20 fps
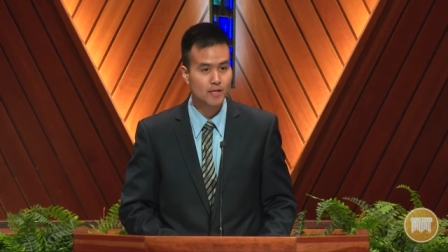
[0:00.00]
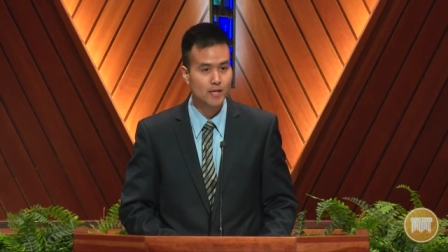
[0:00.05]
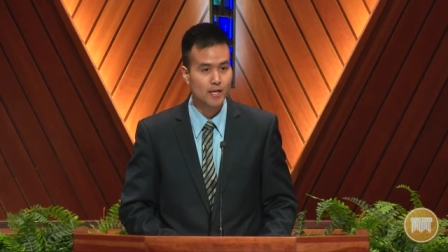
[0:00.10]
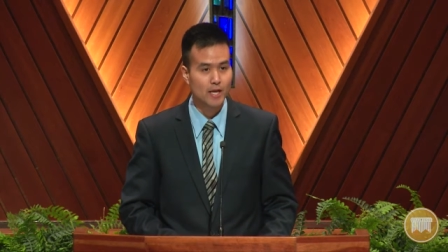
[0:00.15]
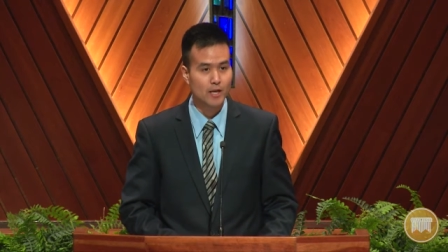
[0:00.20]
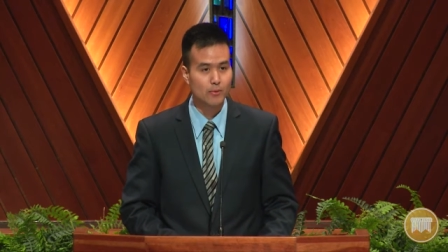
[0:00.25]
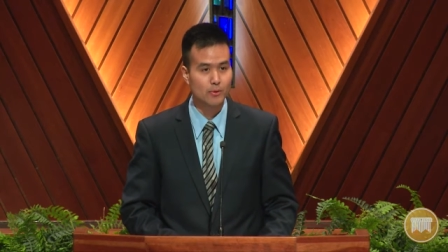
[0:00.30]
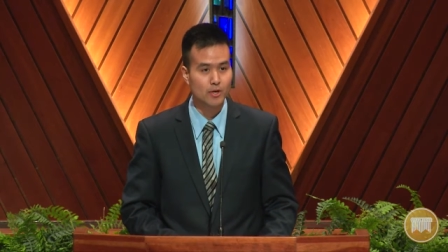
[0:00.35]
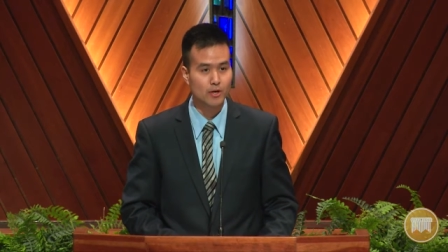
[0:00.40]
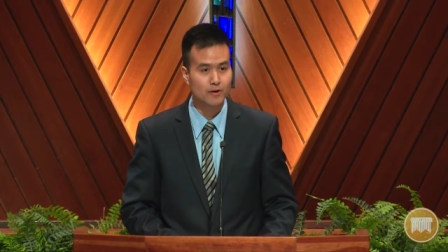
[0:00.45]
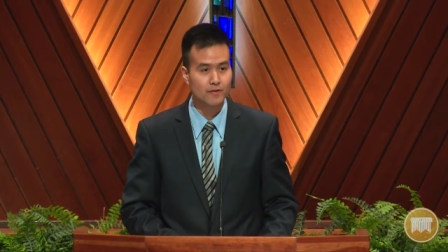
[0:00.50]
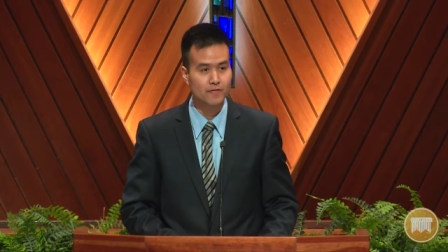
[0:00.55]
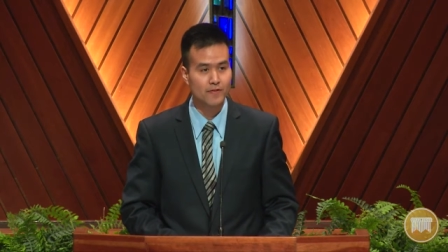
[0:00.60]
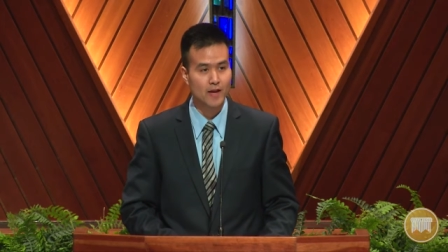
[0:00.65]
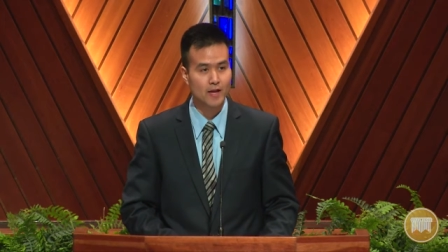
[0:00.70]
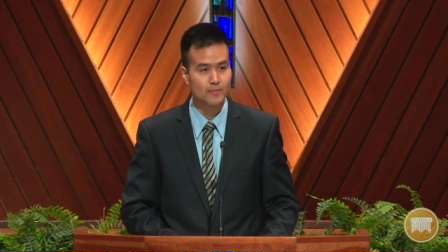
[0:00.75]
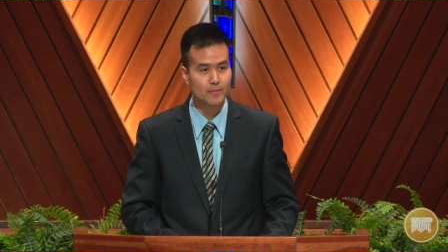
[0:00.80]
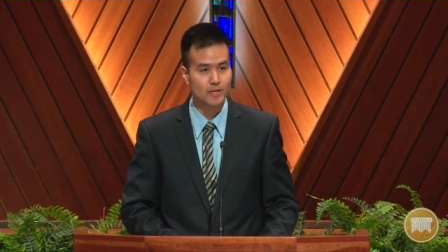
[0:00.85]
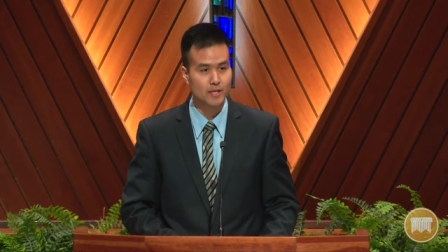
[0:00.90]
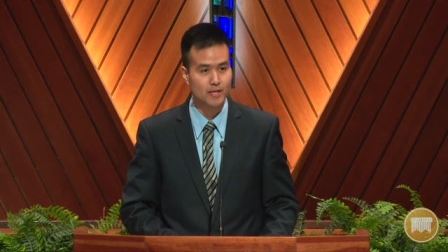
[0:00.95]
And when our
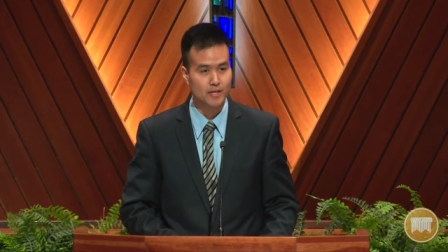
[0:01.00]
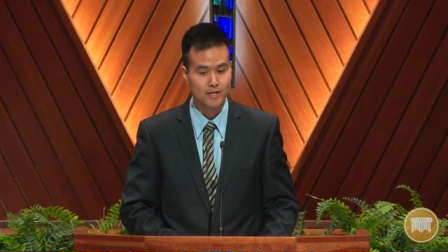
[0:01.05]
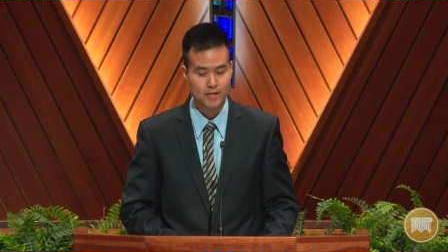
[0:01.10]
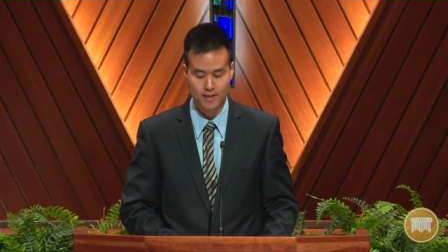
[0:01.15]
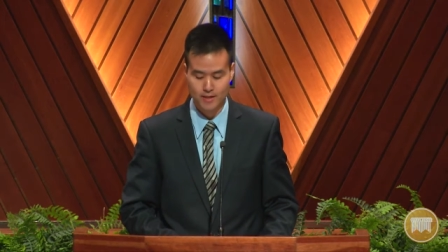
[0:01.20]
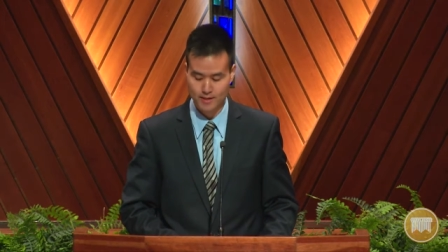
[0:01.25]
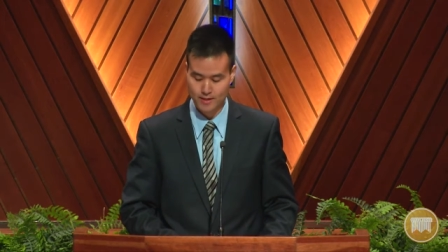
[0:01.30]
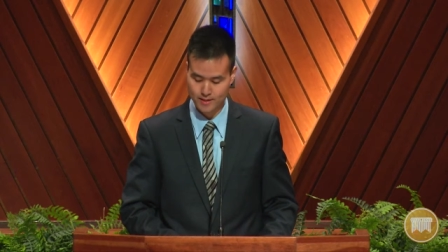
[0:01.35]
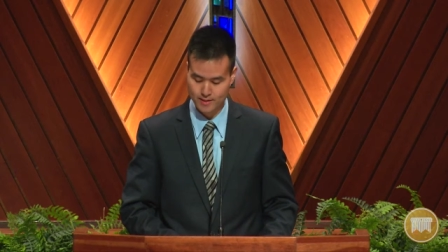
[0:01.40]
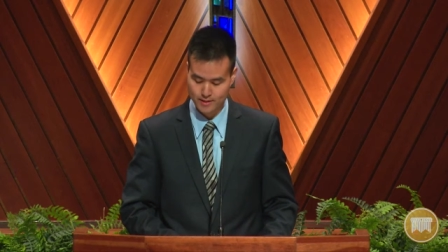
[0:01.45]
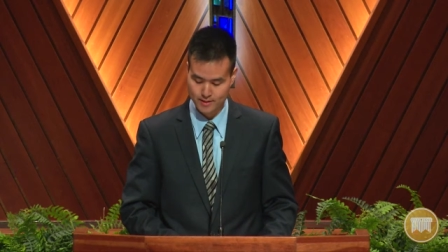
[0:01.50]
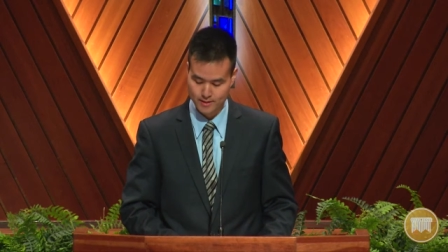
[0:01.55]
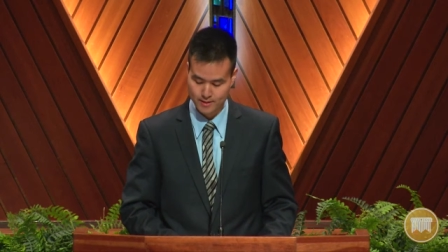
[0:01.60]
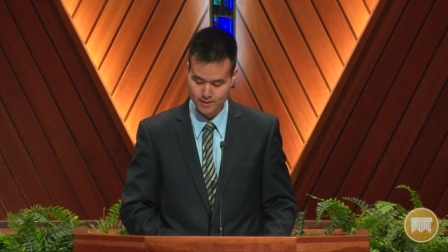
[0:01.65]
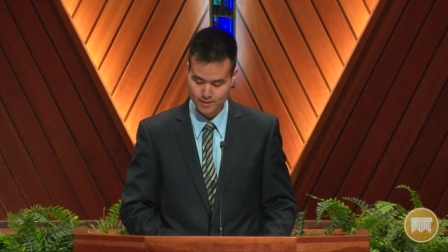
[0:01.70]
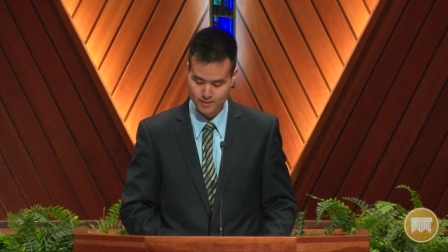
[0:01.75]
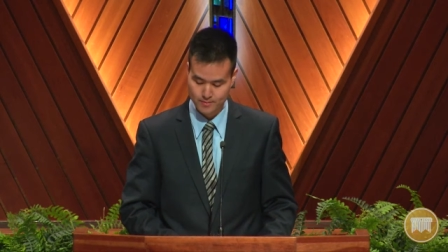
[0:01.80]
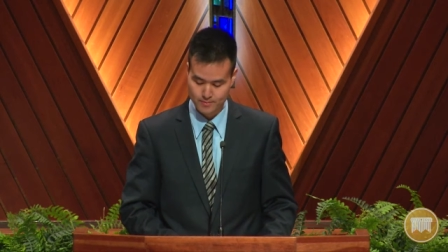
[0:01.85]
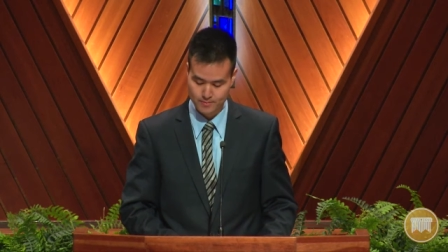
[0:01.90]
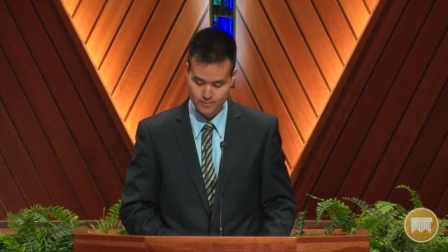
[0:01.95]
family
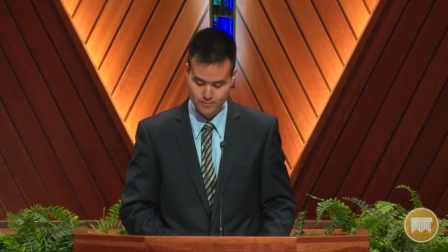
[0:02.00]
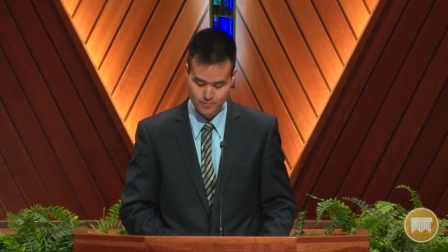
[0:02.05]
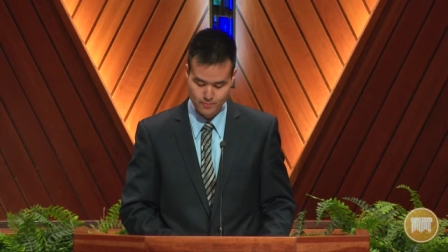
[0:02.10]
um,